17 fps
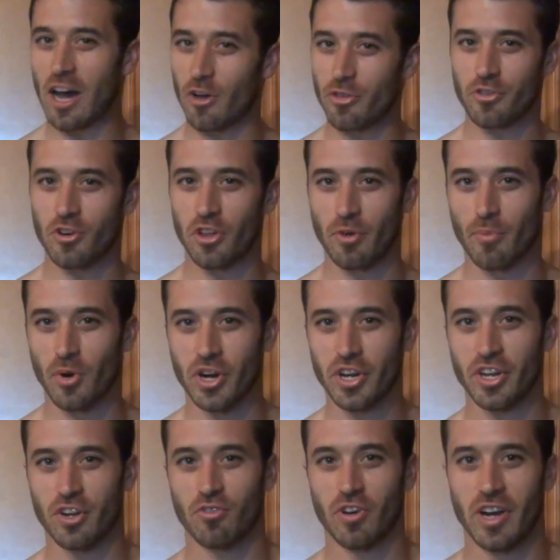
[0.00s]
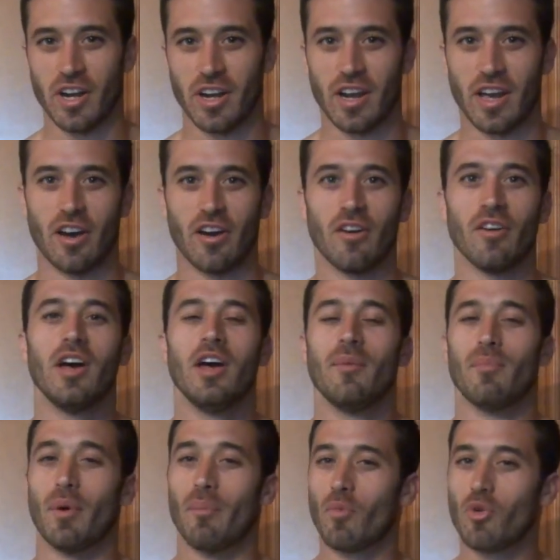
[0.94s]
out there on the market right now,
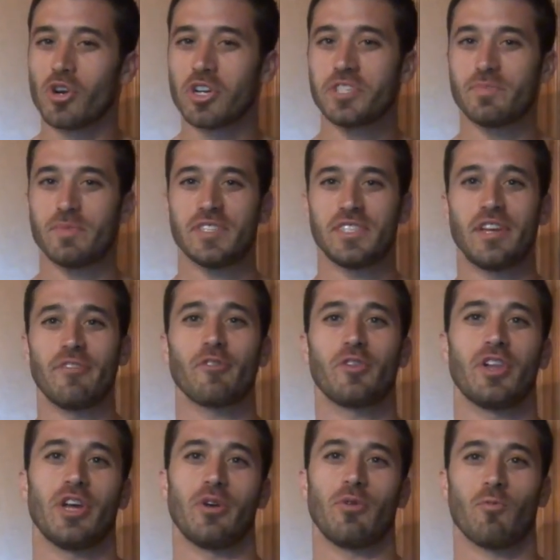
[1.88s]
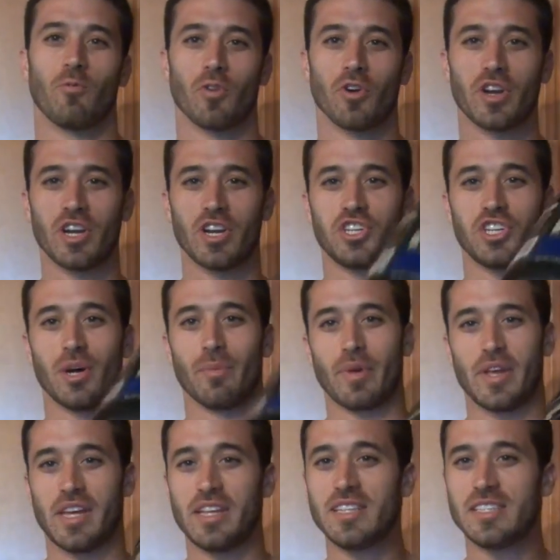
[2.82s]
but more specifically, we're going to jump
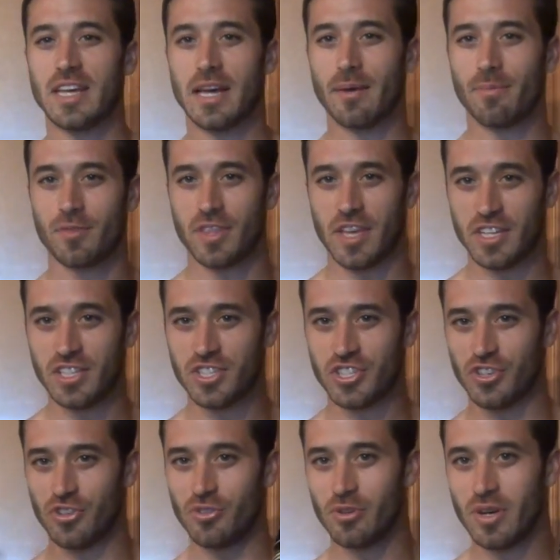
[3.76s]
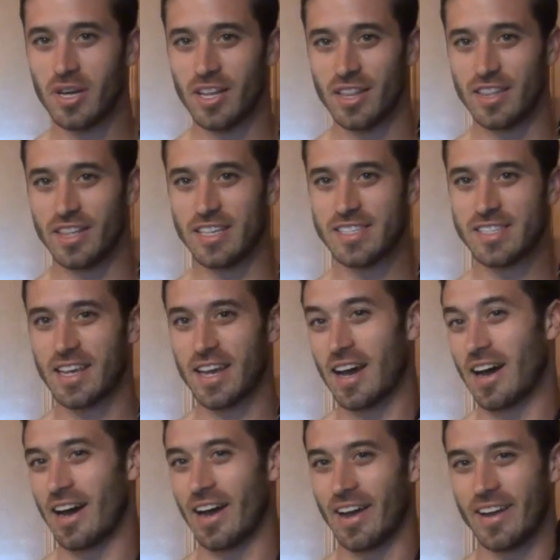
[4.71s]
in depth into this
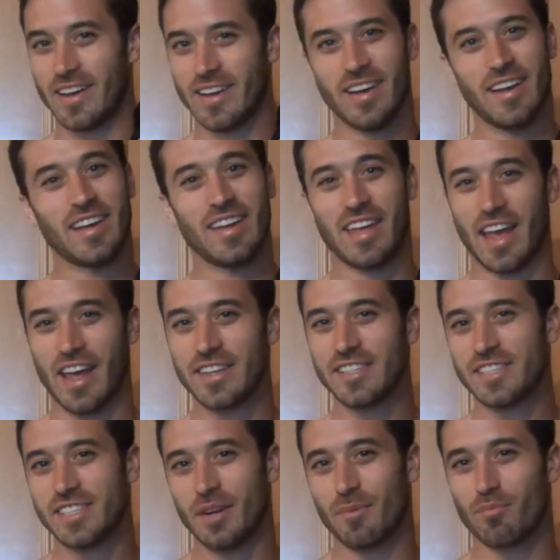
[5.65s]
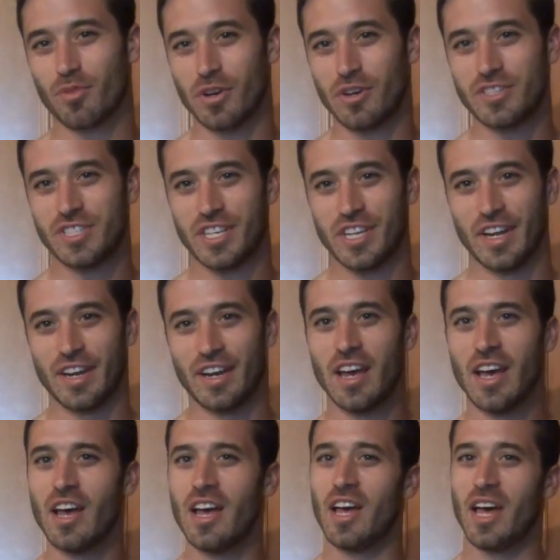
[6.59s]
guy, casein protein,
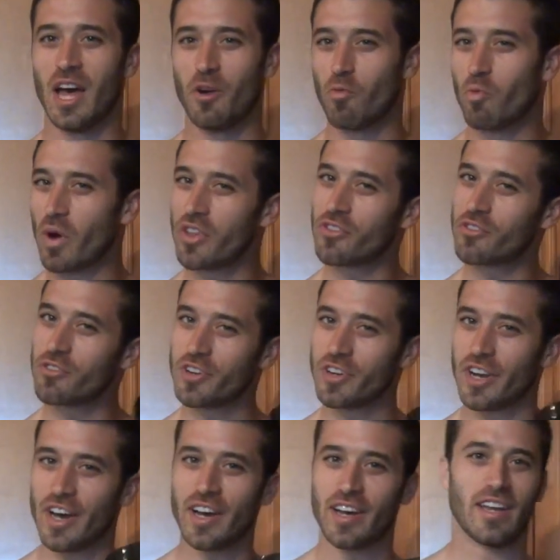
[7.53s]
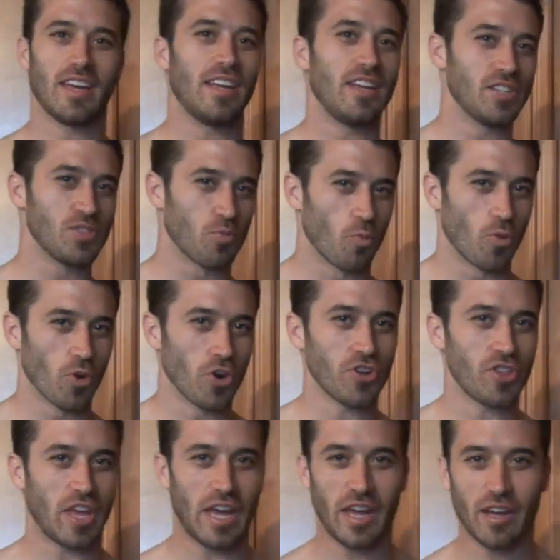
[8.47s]
and whether or not it is
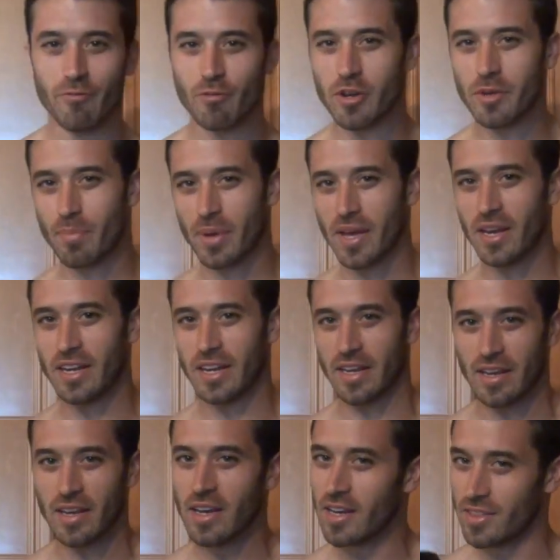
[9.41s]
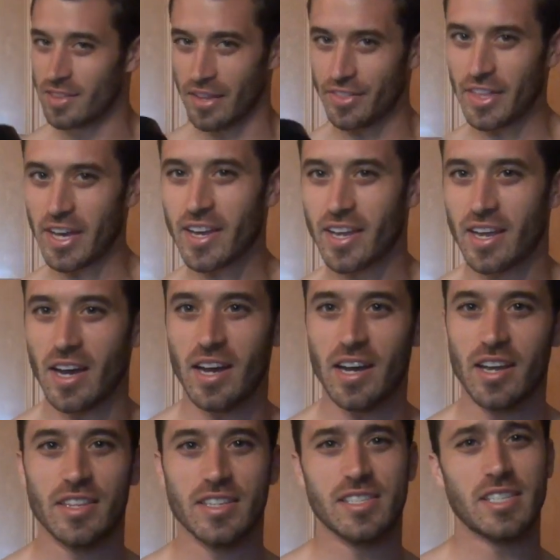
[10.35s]
worth every penny that that
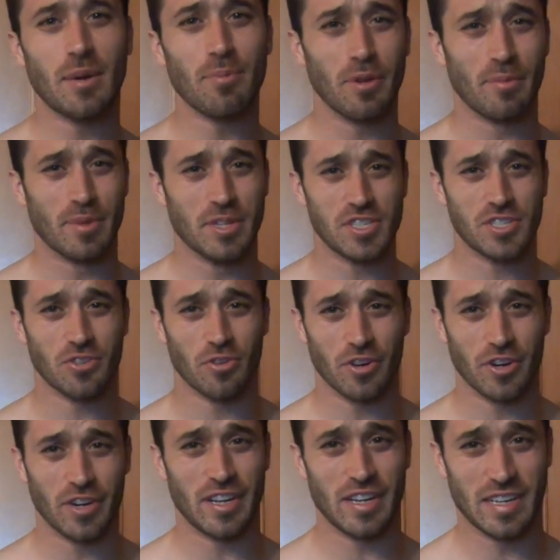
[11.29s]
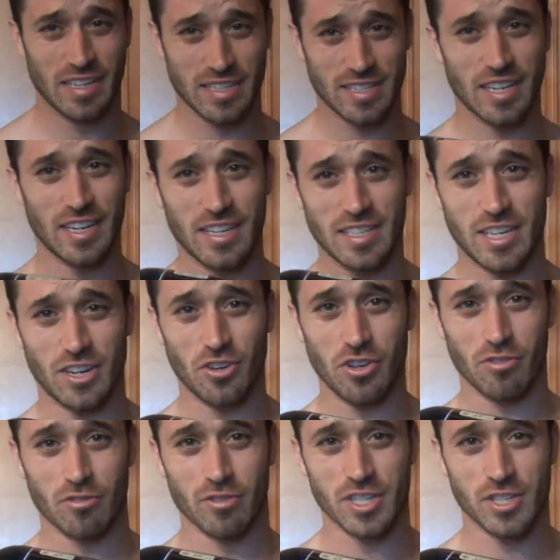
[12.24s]
guy in the supplement store is going to tell
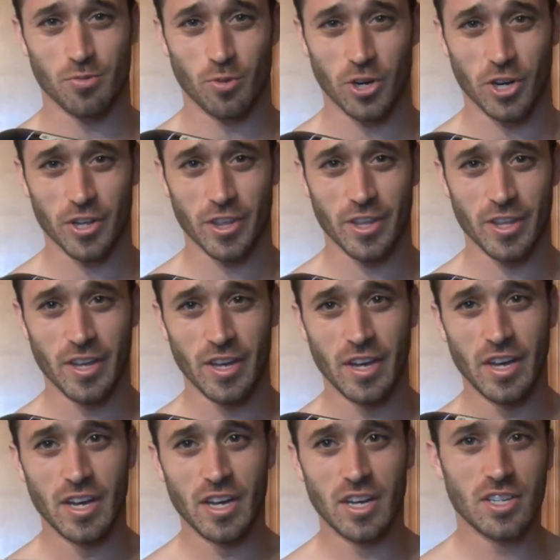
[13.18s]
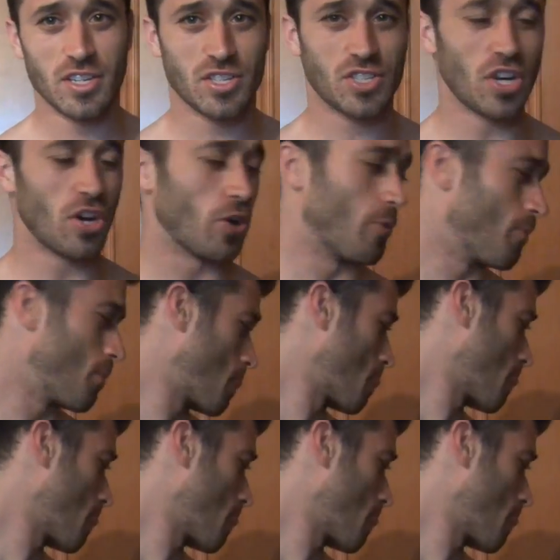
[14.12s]
you it's worth. So,